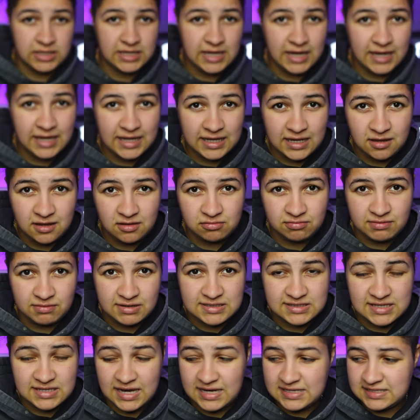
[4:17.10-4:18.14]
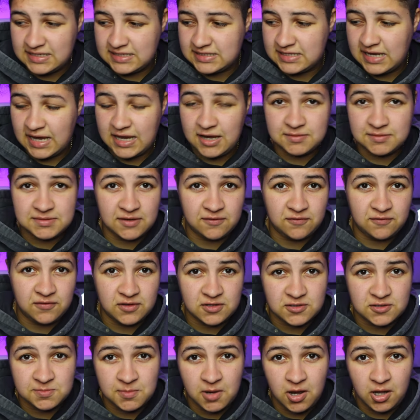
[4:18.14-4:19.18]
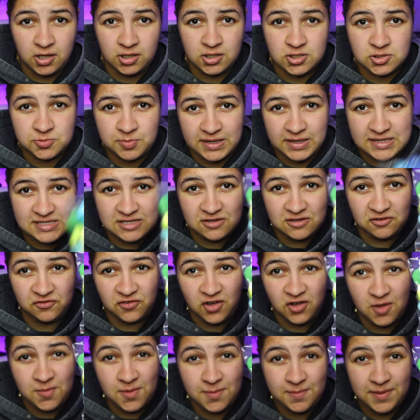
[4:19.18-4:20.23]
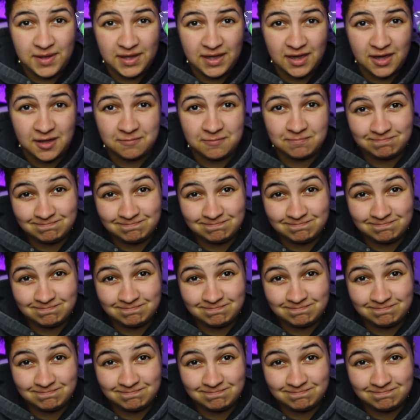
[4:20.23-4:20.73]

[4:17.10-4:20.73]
can get it in three sizes. I opted for the smallest, but I still thought it'd be bigger.